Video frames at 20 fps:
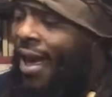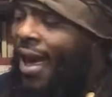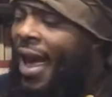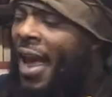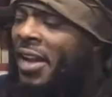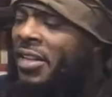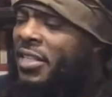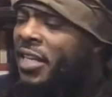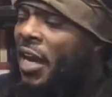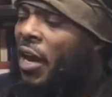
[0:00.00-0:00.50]

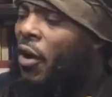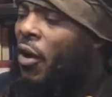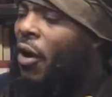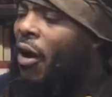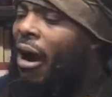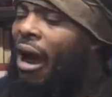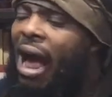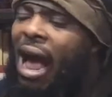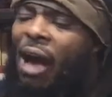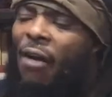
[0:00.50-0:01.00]
and tell
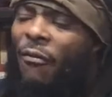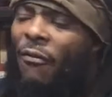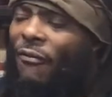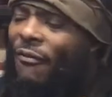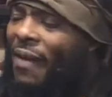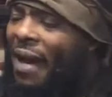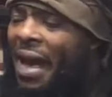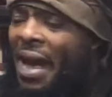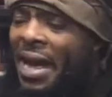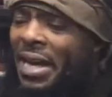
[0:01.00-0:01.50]
her how
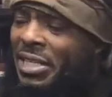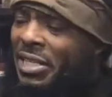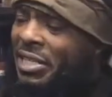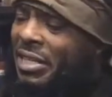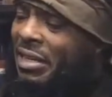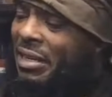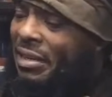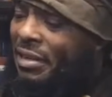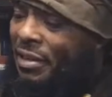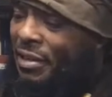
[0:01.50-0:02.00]
fine
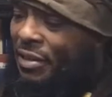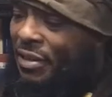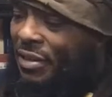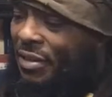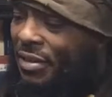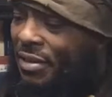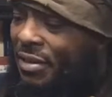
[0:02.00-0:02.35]
she looks.